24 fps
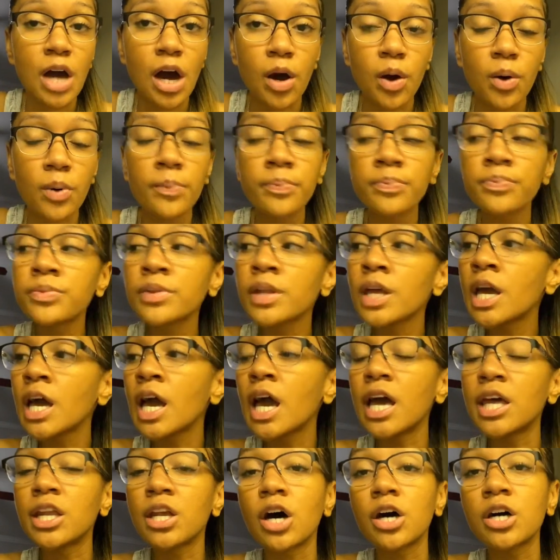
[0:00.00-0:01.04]
And on
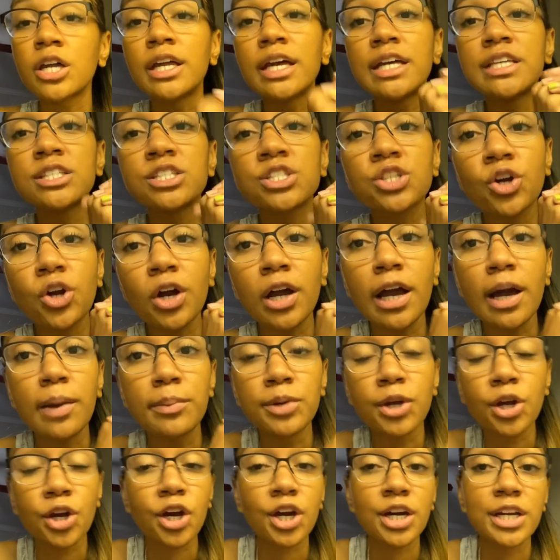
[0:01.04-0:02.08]
Instagram, you're going to
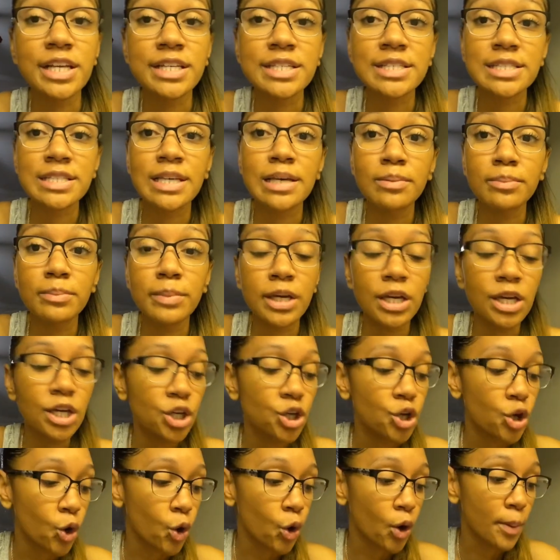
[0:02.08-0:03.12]
send me your
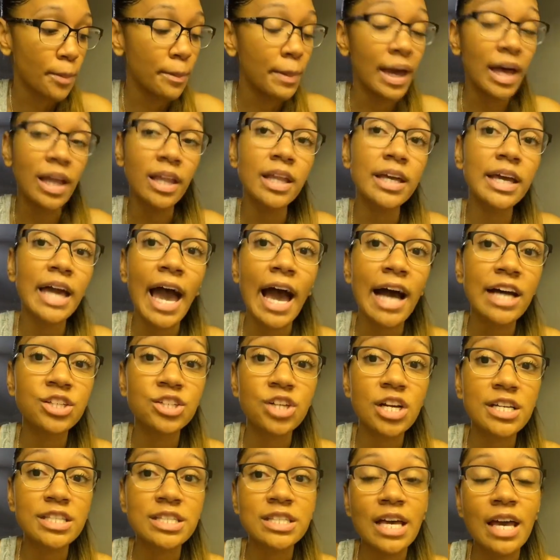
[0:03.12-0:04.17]
mailing address and the
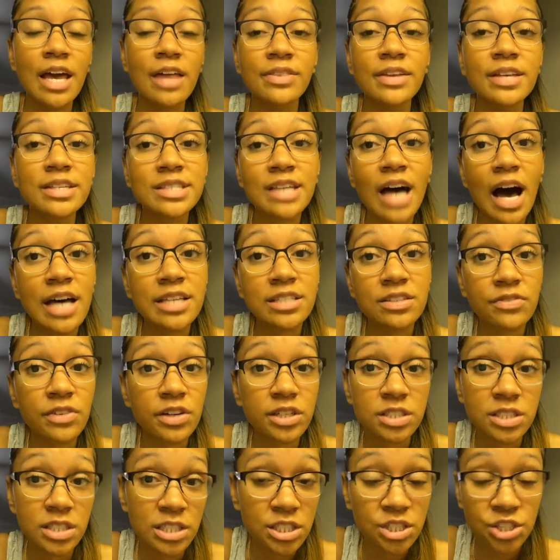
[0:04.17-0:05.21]
size of your
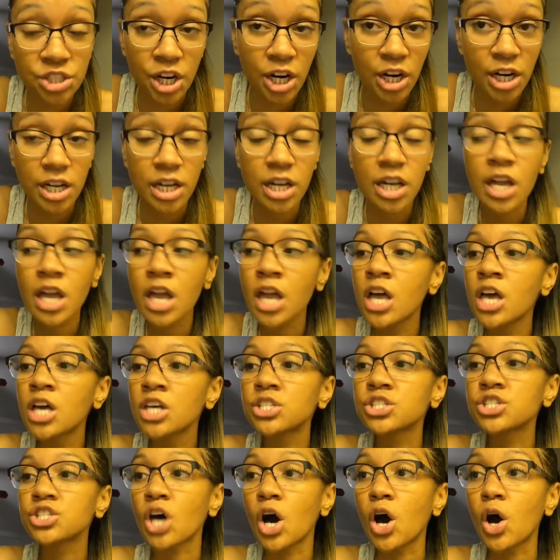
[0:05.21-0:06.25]
t-shirt. So
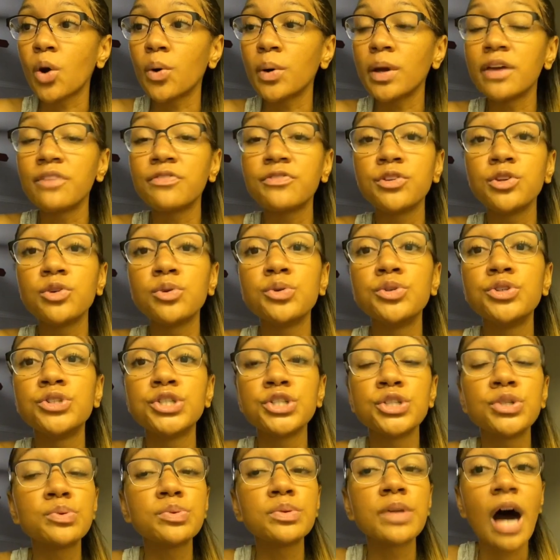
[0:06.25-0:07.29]
if you do
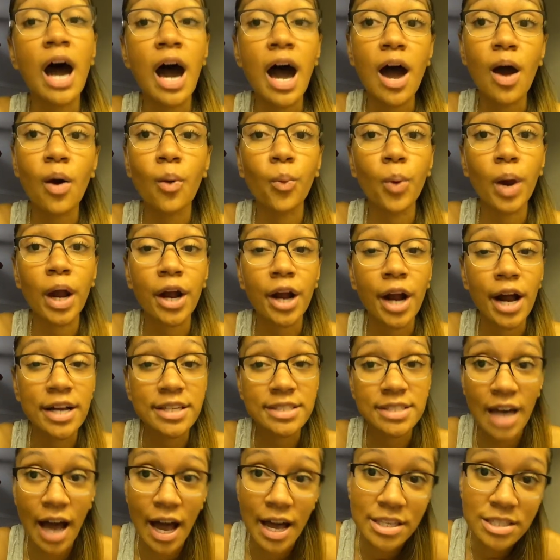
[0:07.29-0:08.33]
not wear a size
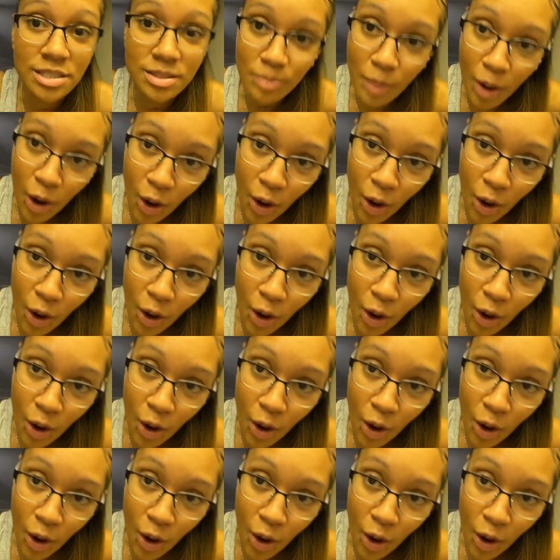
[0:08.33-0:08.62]
small,